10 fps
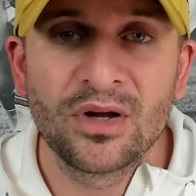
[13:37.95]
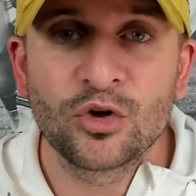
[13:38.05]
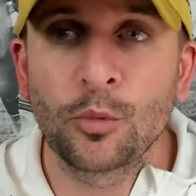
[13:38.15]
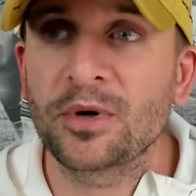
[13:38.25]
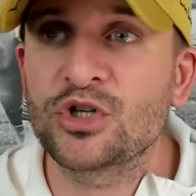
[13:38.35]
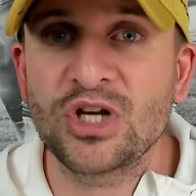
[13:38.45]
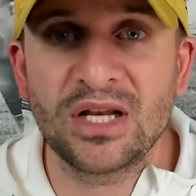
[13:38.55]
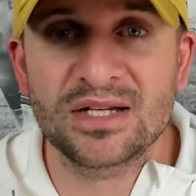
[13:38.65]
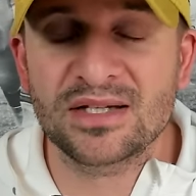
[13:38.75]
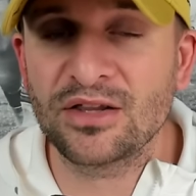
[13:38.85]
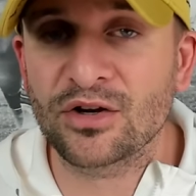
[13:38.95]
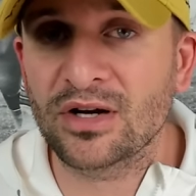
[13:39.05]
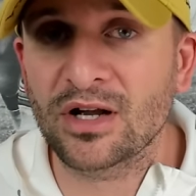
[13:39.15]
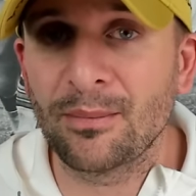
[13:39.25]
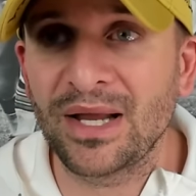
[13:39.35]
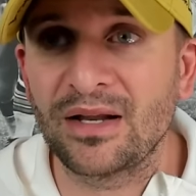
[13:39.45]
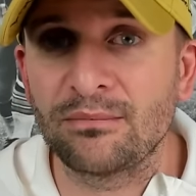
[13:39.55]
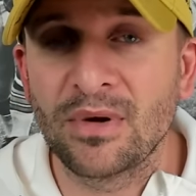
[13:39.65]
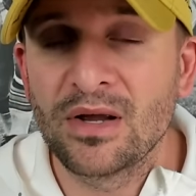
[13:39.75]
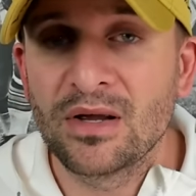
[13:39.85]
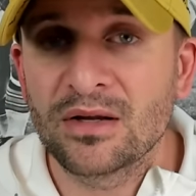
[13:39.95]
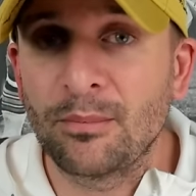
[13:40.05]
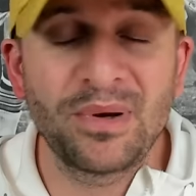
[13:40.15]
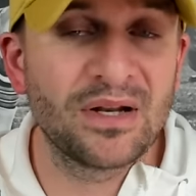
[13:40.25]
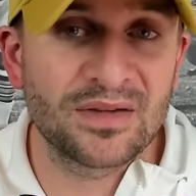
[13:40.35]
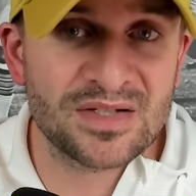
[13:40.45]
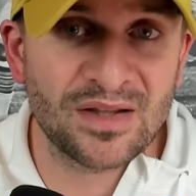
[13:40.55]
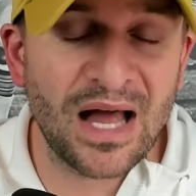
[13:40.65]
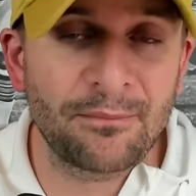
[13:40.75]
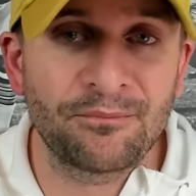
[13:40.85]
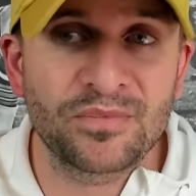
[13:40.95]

Cooper DeJean is either going to come in and compete in the slot,